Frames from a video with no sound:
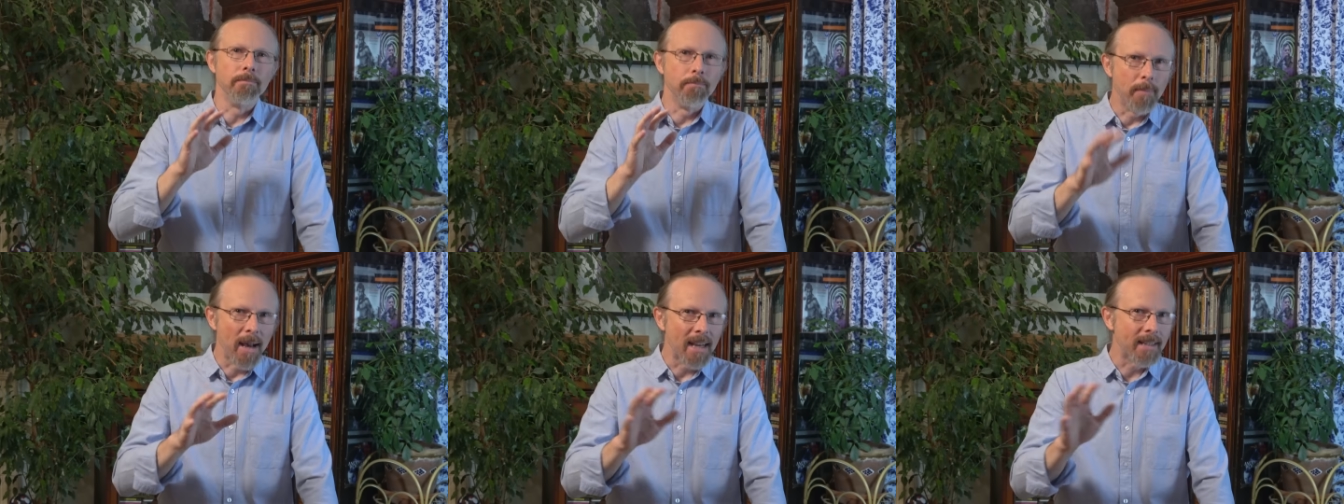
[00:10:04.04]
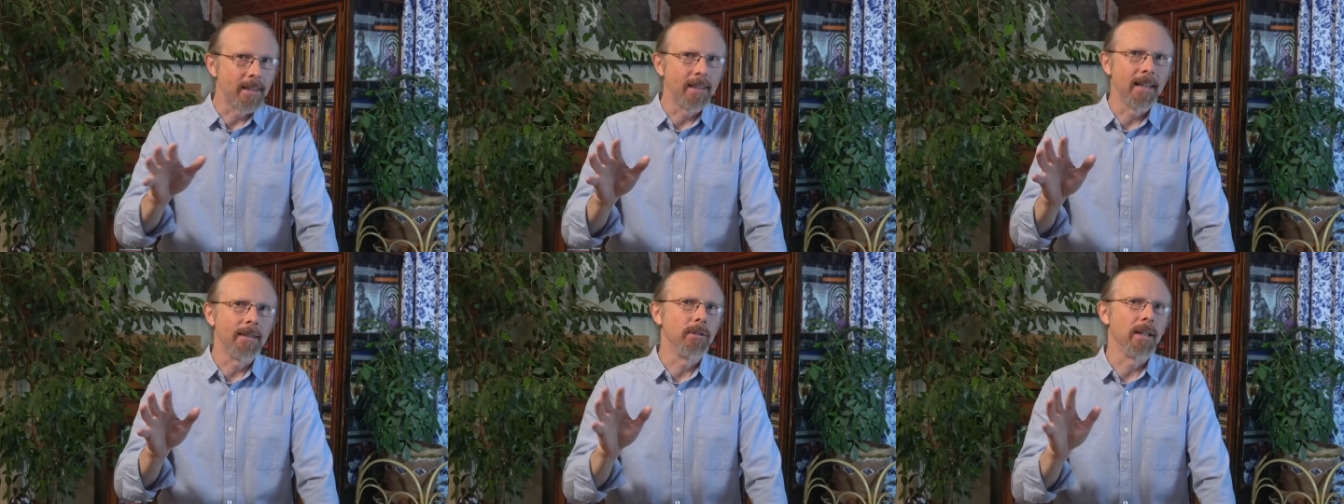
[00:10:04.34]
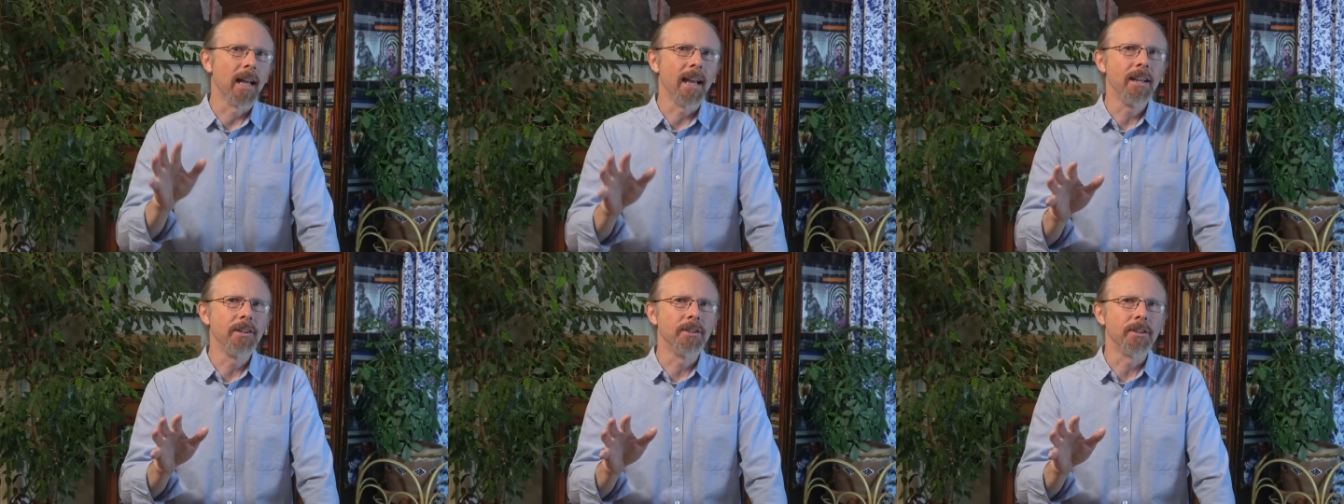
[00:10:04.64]
meta
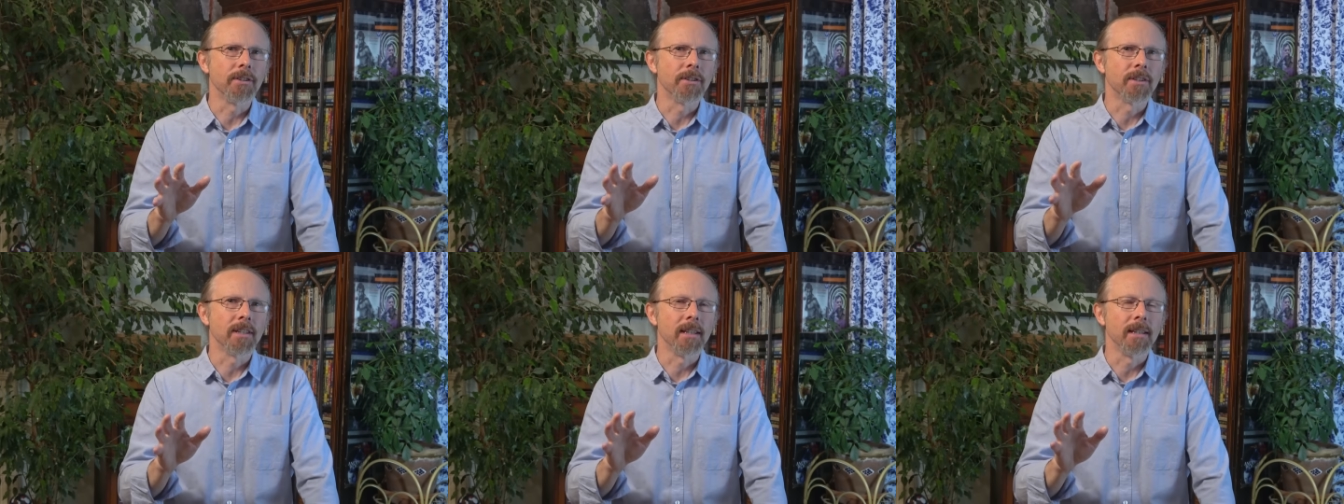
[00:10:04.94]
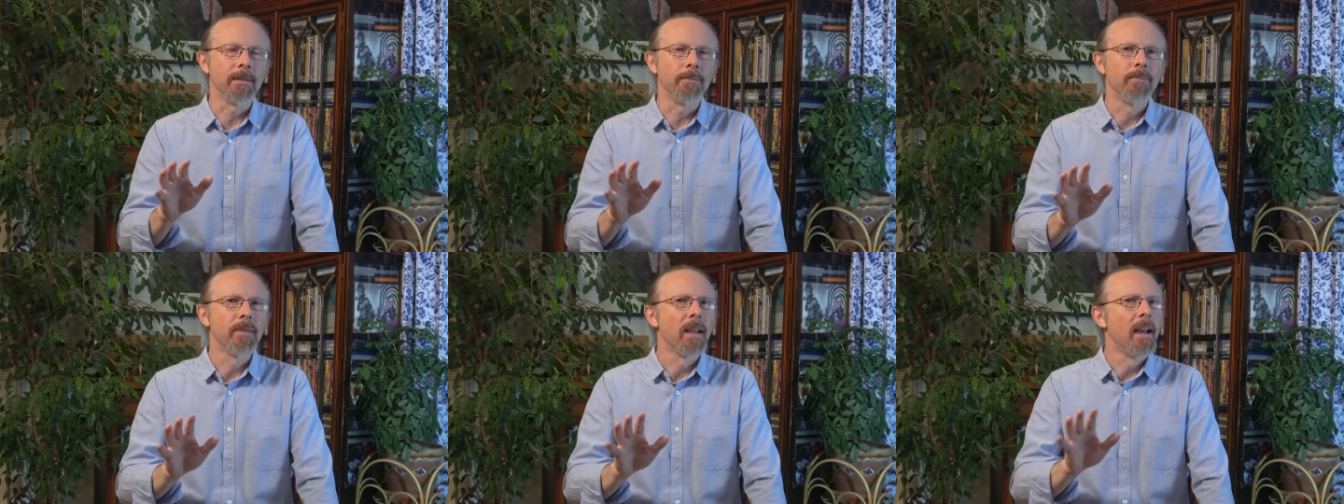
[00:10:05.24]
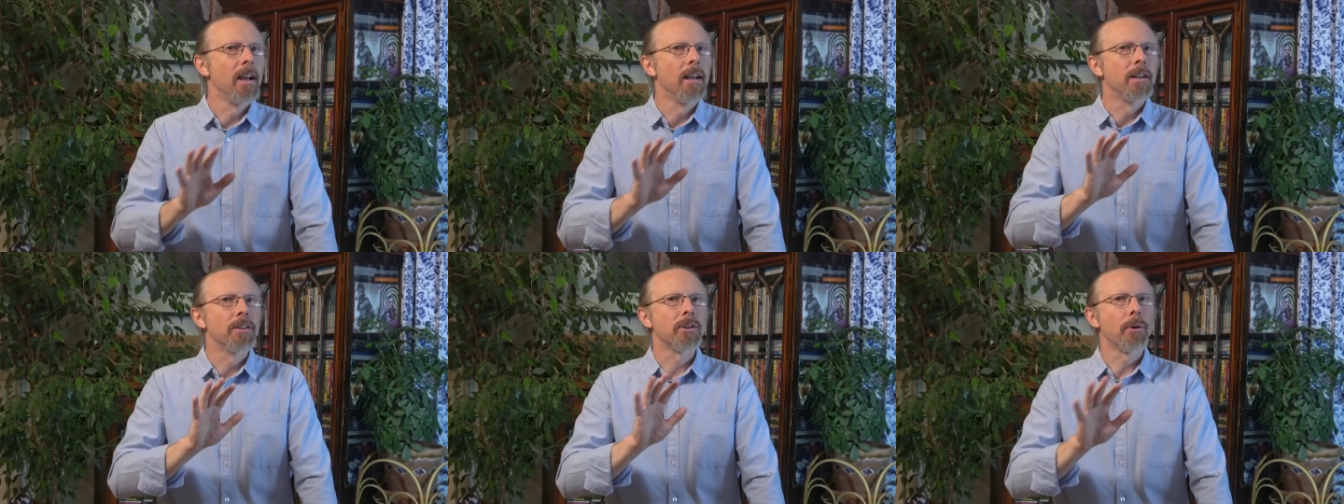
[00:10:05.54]
level agency,
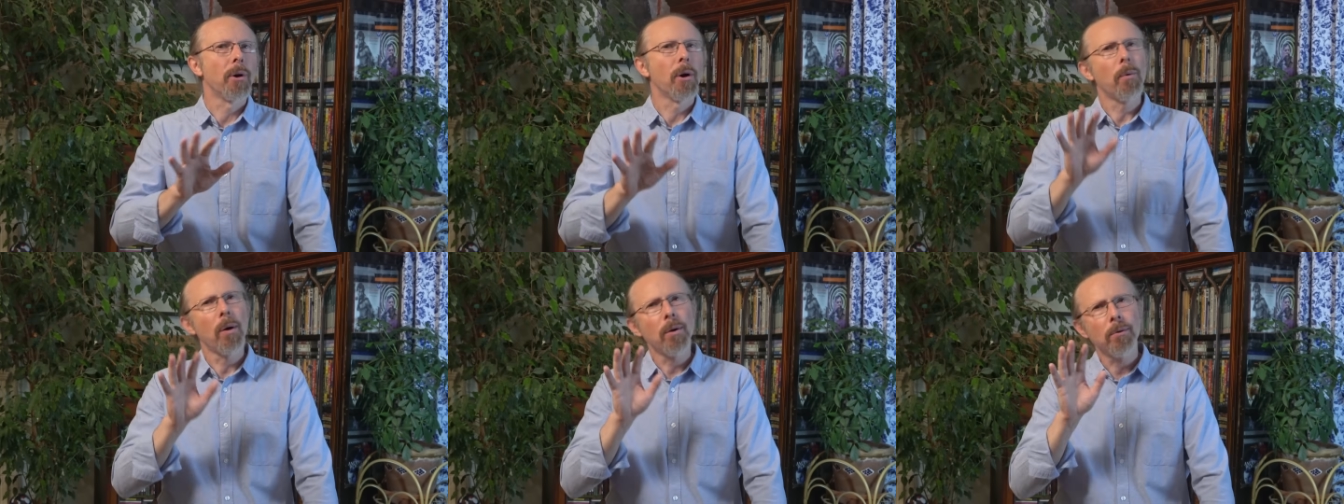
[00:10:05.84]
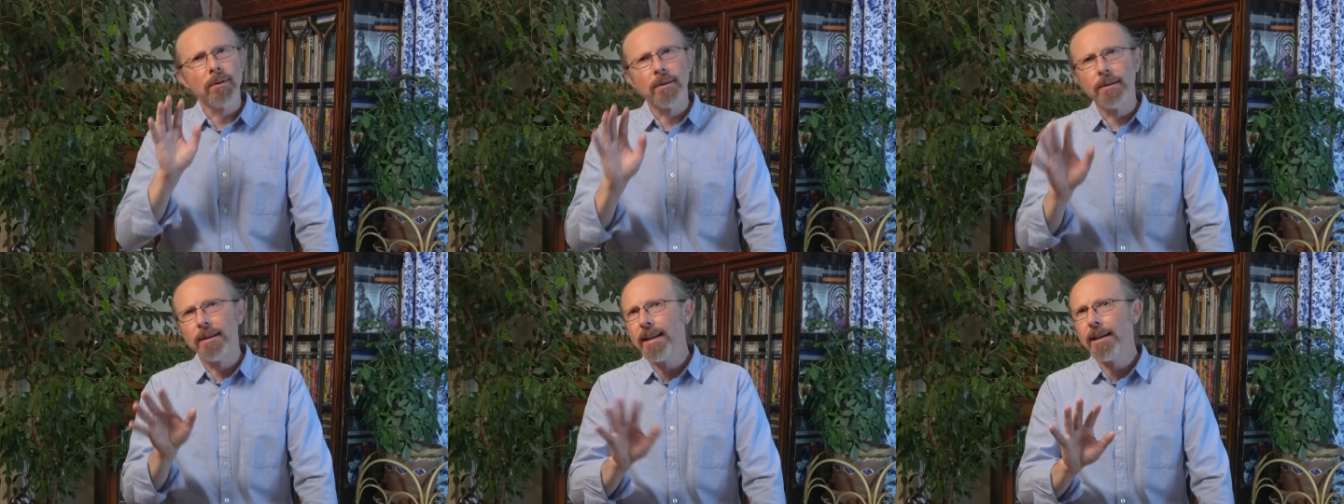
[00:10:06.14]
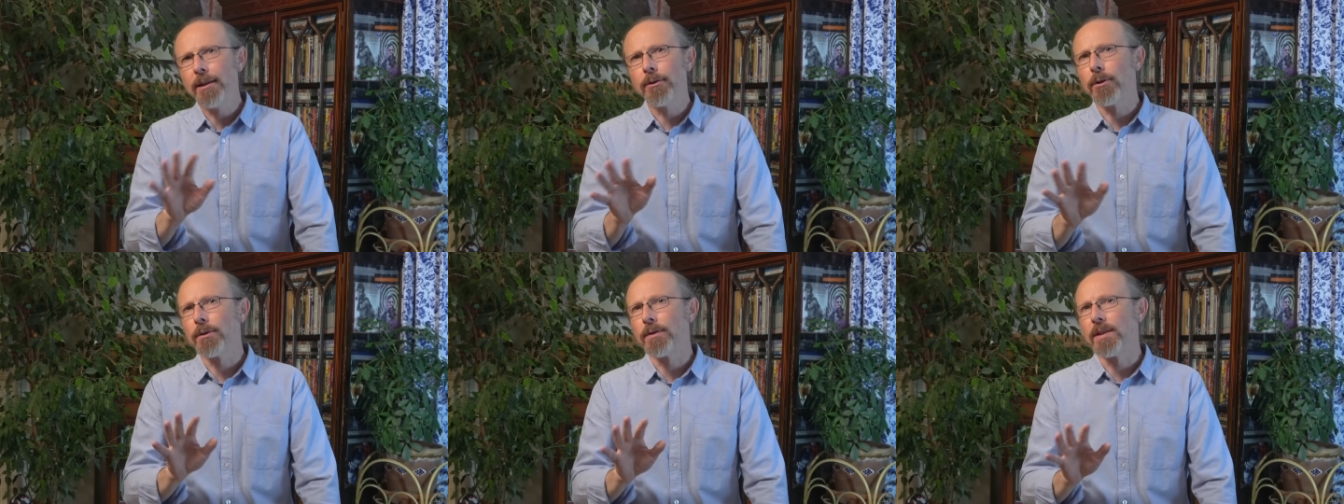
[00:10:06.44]
so I won't
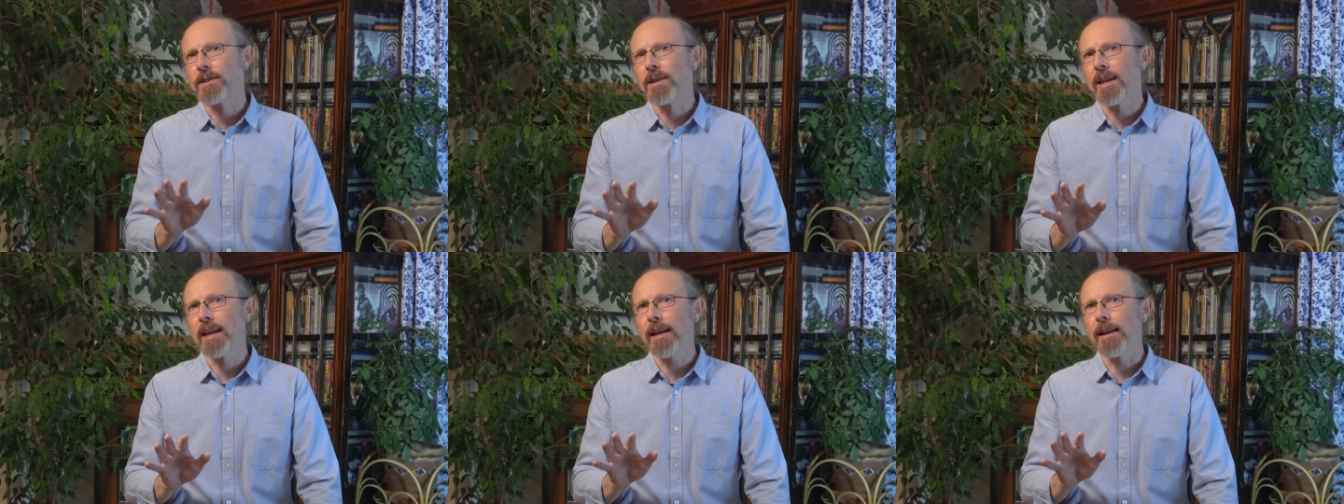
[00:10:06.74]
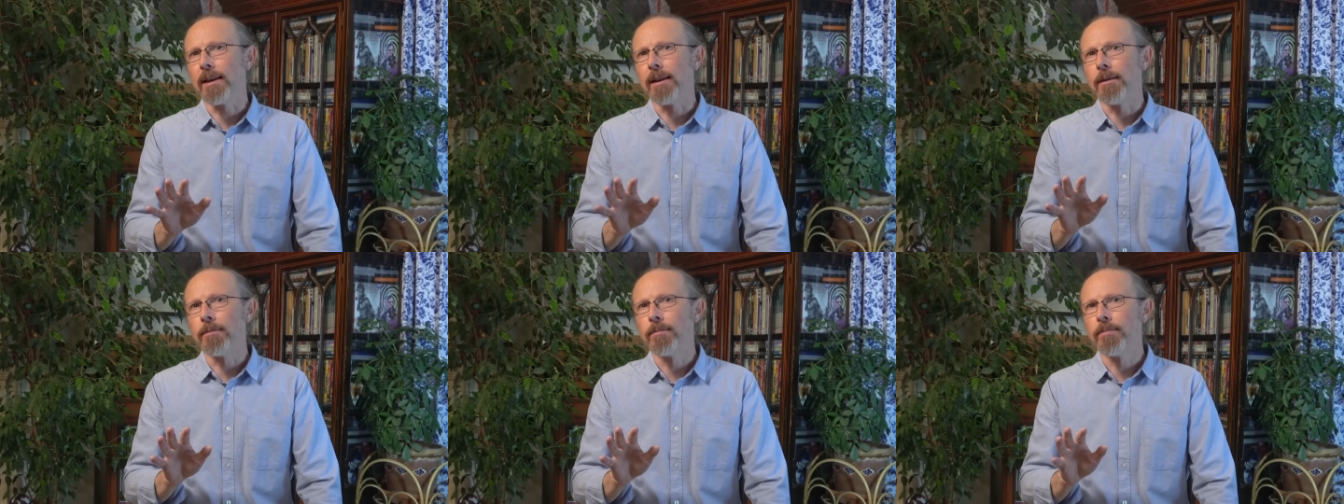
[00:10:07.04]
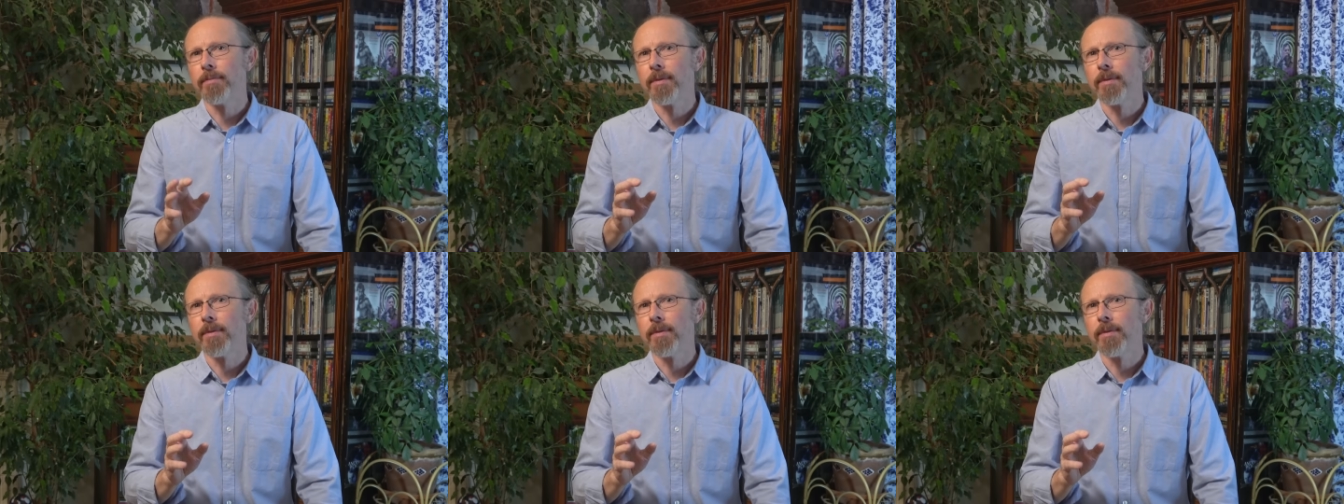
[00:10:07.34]
linger on this here.